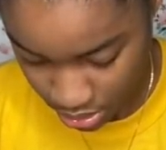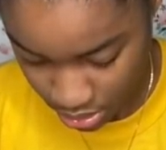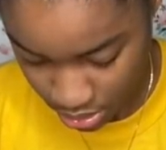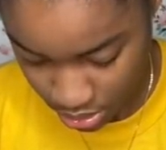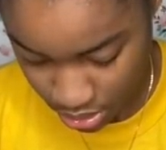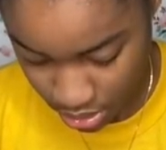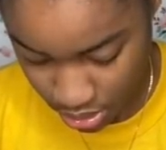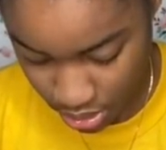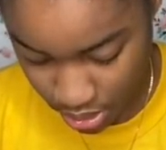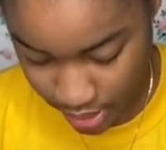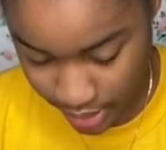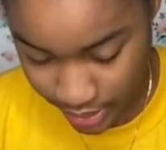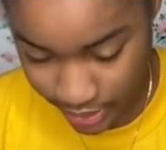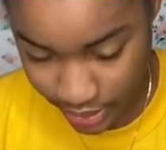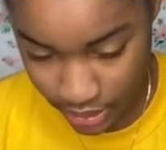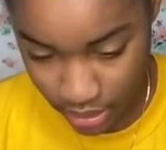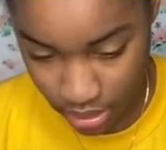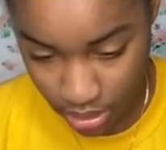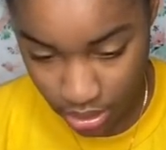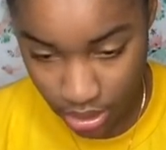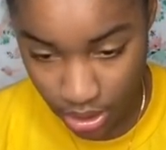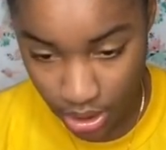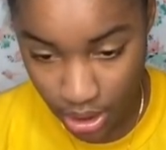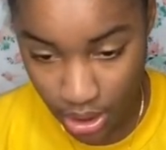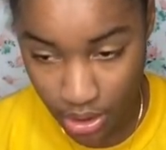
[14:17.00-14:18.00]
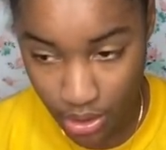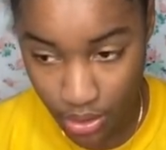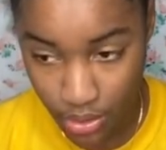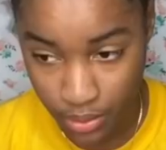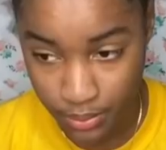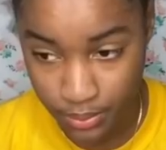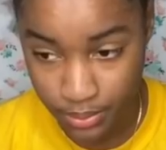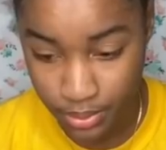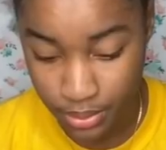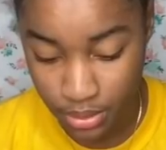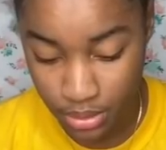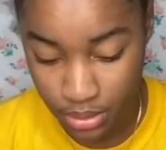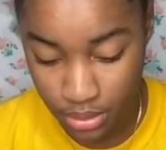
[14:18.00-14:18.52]
and it ended up
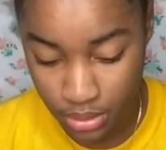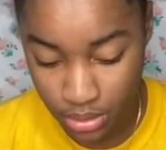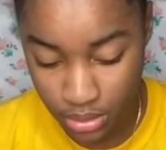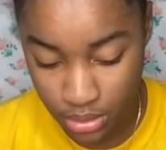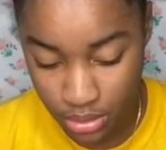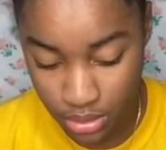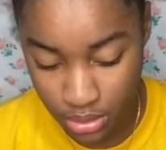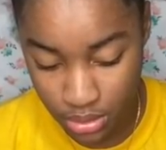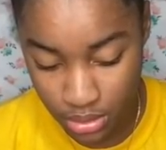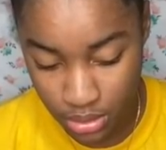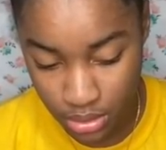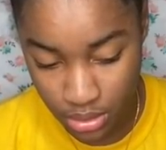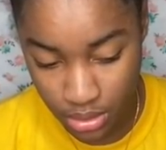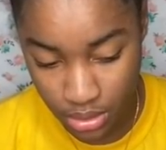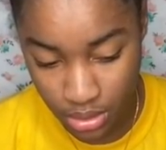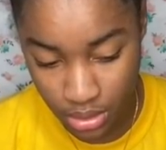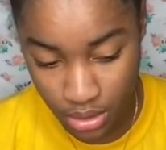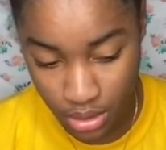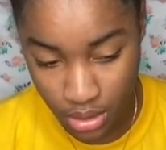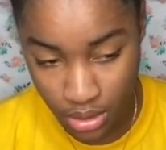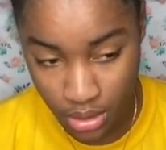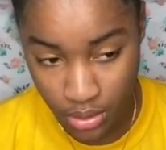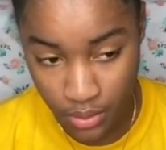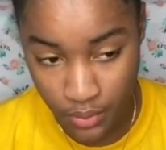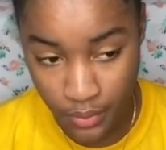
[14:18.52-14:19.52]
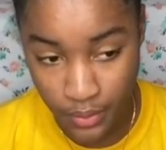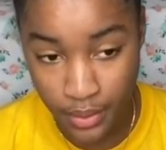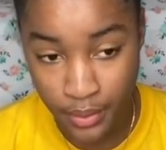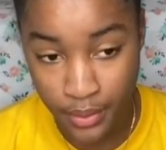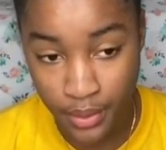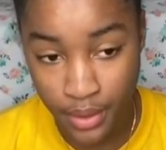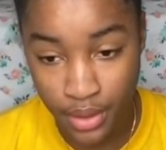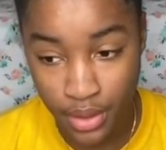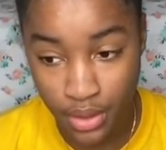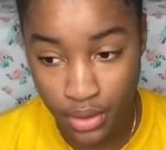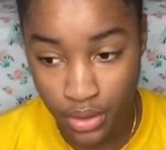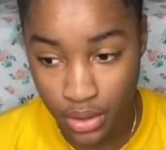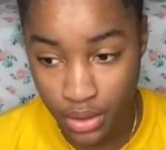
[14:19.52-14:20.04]
we were
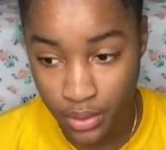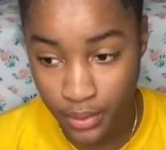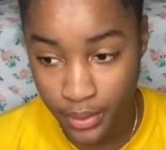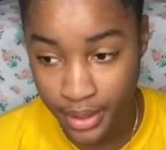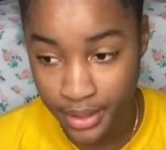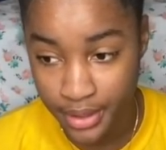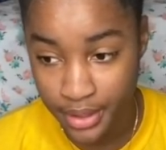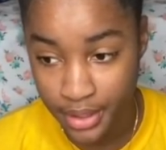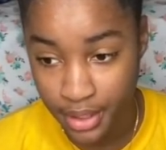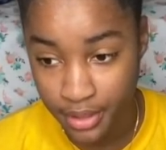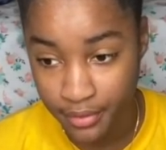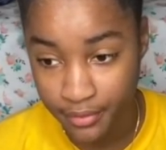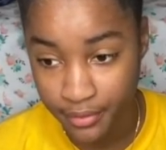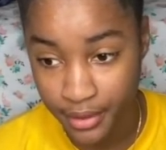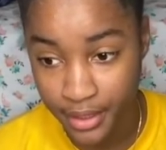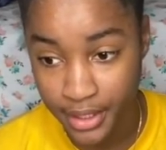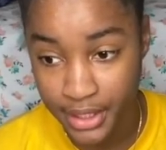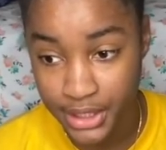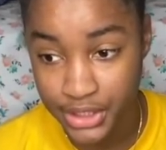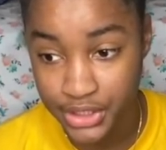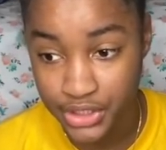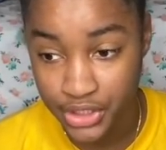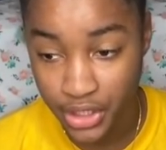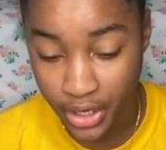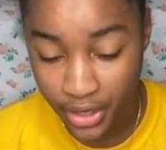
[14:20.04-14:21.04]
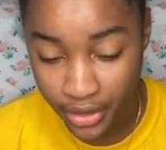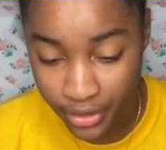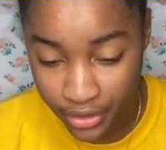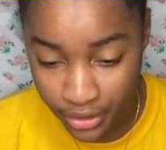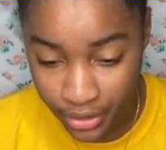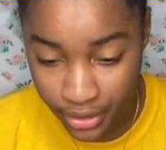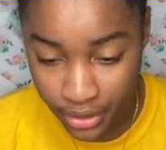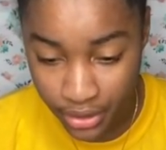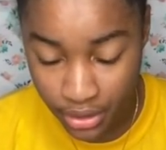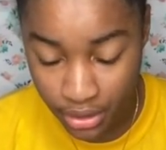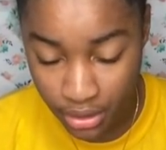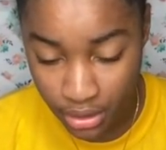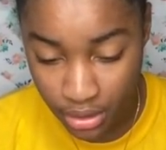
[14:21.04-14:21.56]
the only one there for each
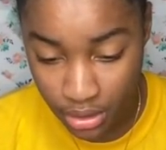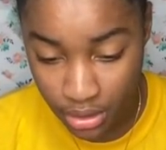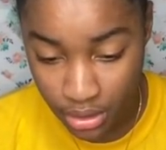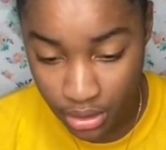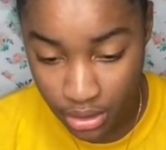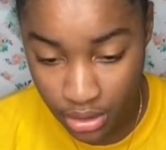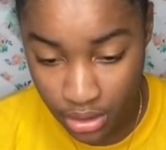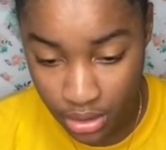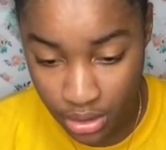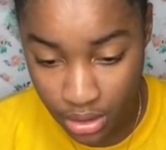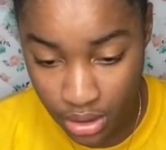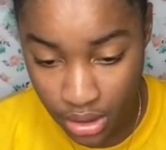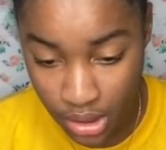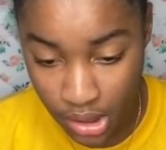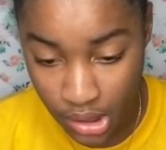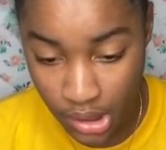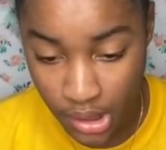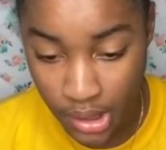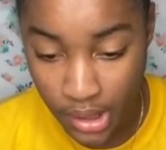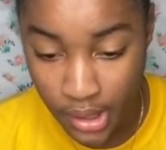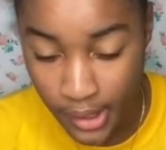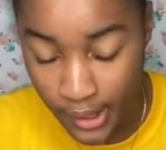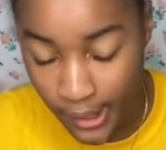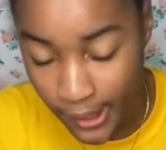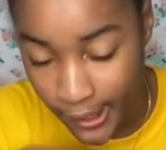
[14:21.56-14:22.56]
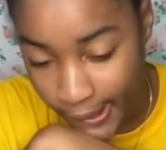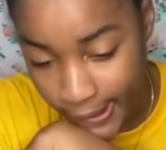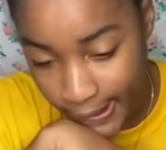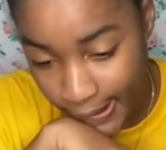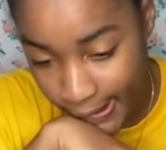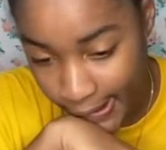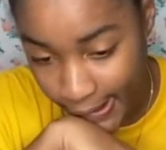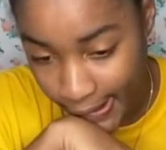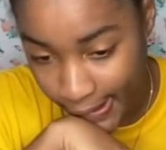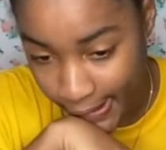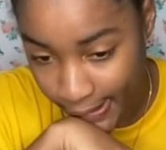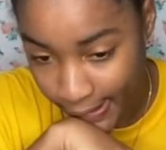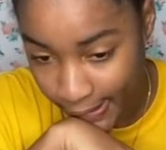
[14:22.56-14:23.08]
other and
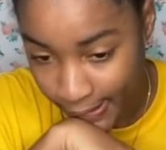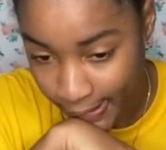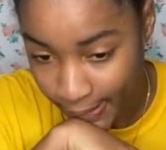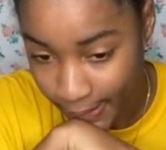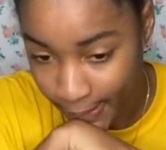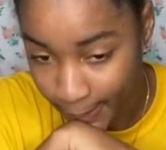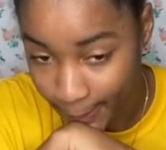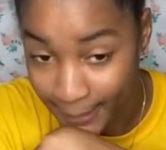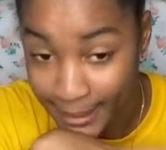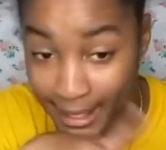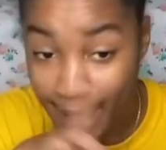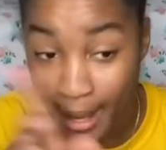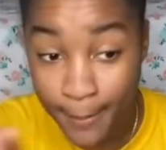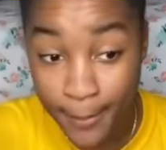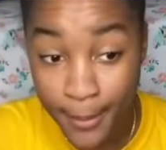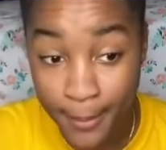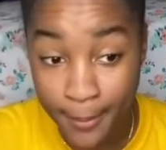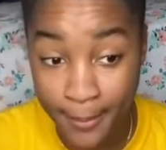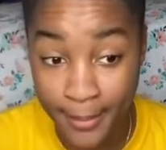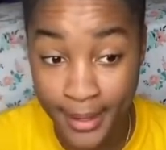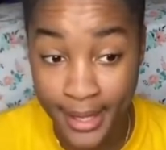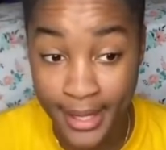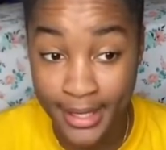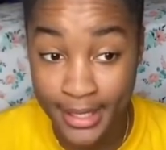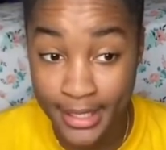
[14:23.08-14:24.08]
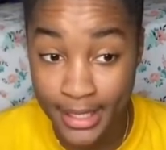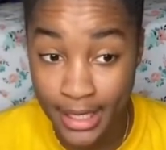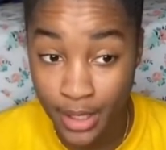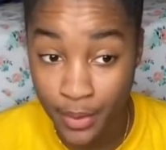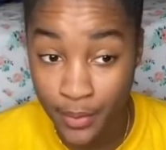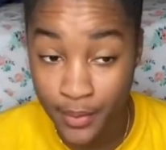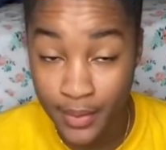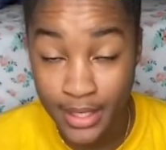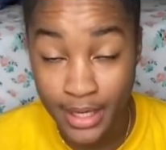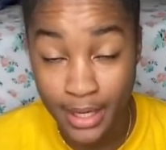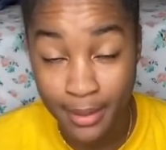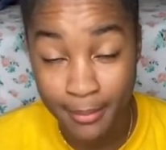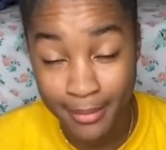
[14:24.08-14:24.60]
then me came in by a
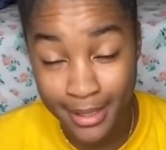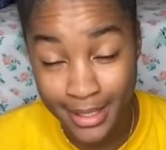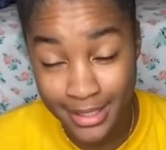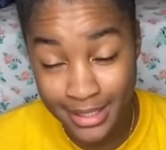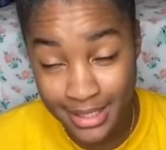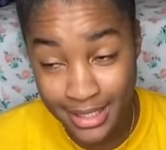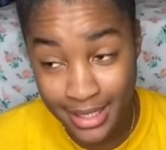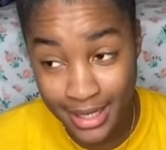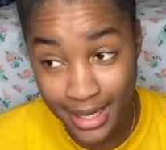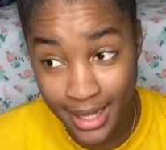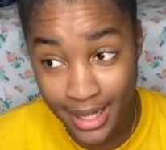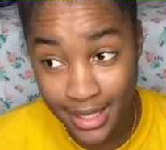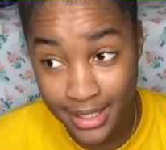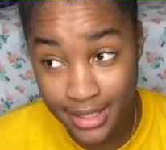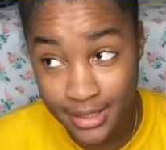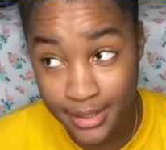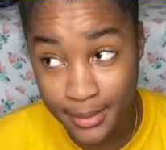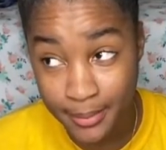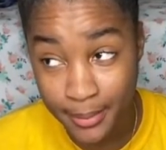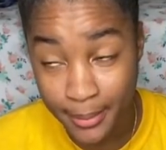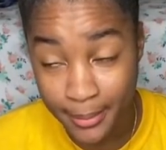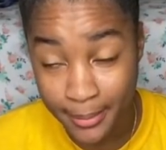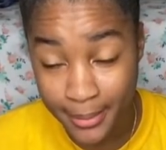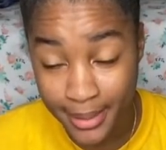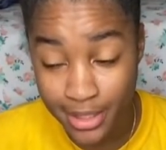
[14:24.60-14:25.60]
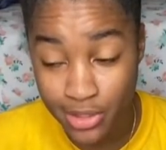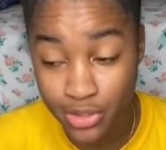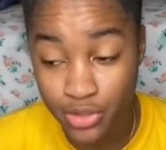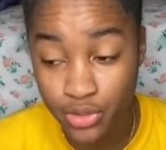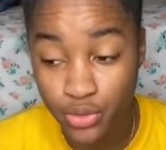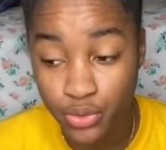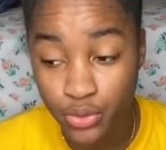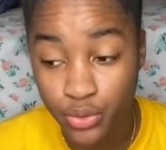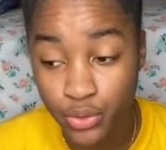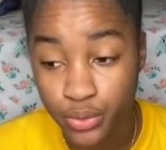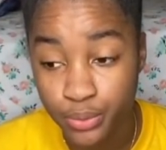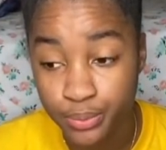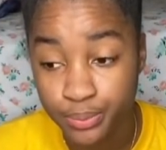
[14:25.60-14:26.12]
in a math class up a math
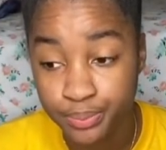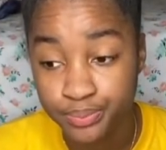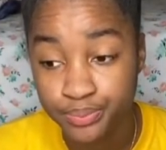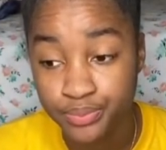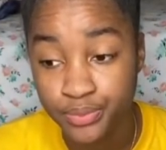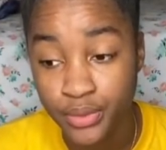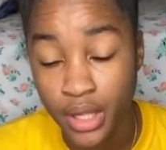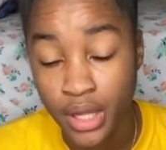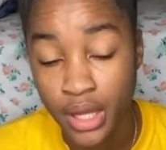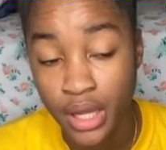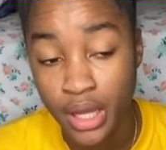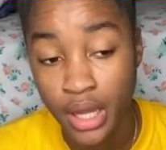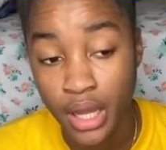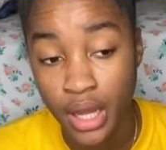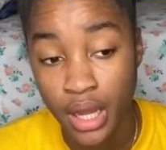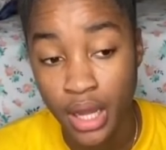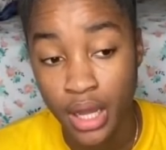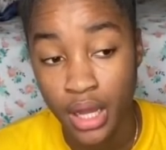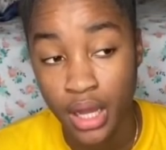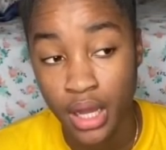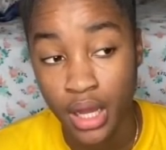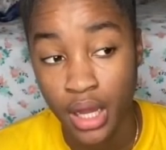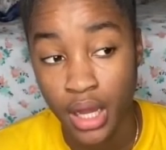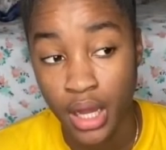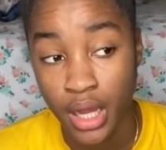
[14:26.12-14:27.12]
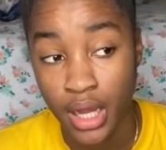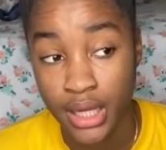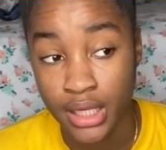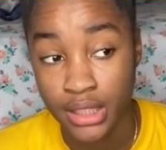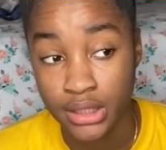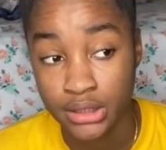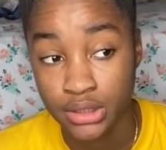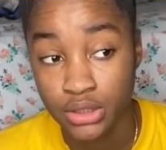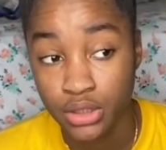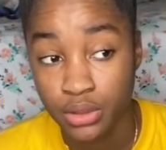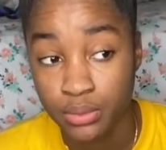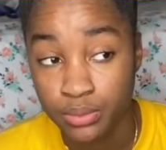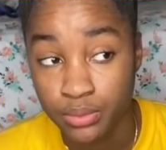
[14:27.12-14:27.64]
room and
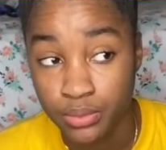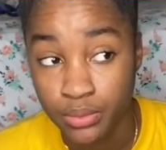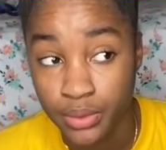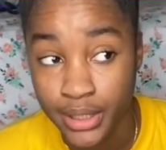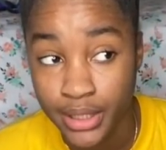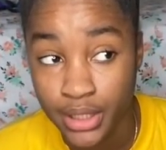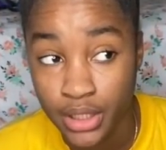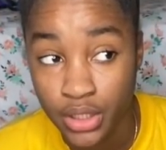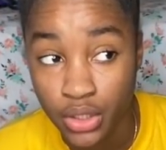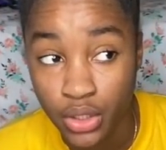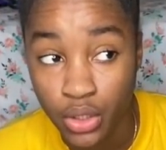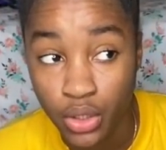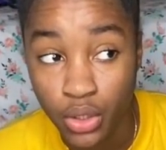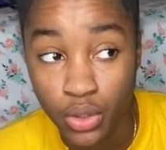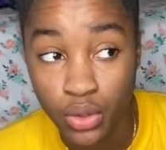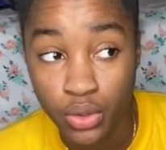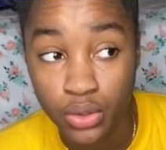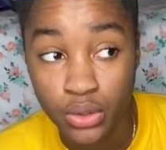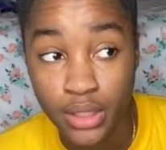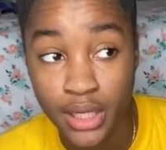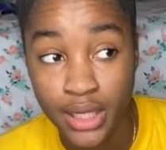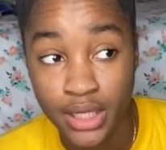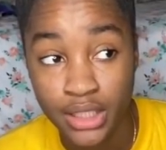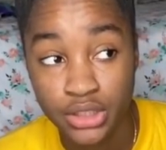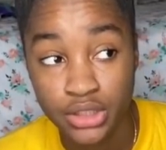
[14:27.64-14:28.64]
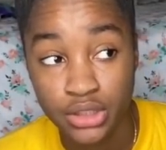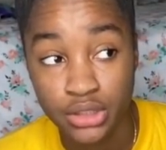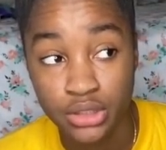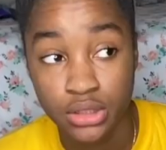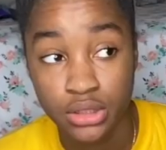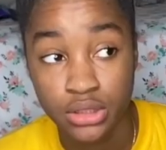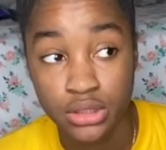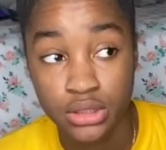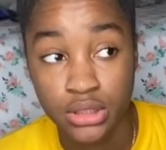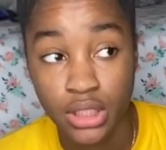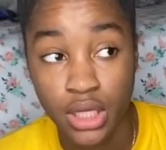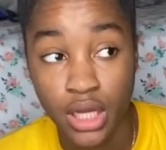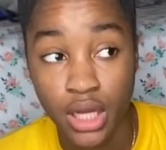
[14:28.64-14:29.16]
something went down and she
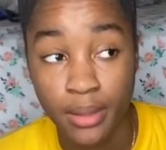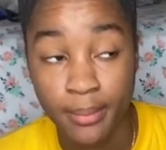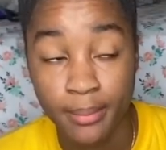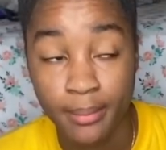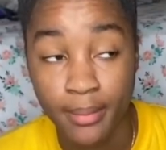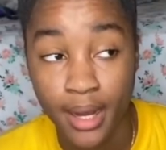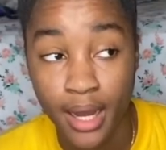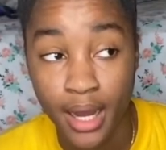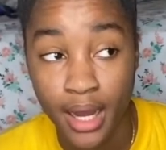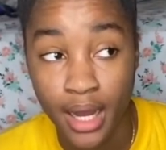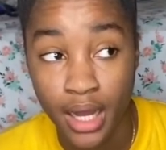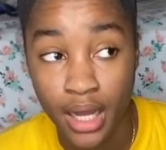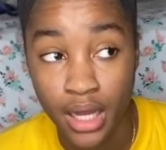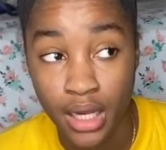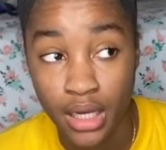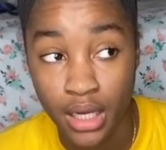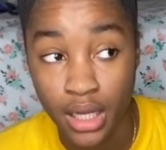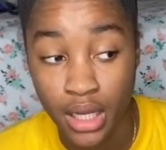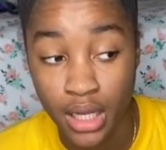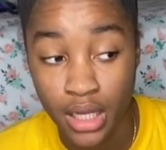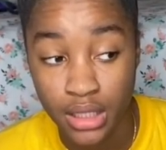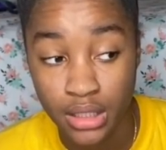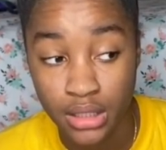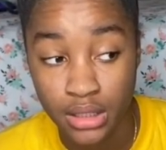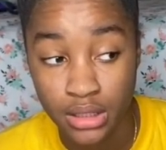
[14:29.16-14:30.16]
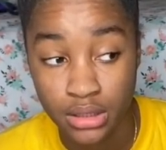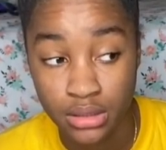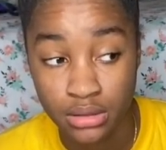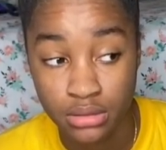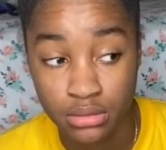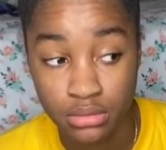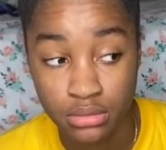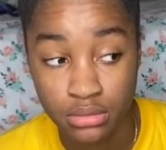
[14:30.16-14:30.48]
just started ball and then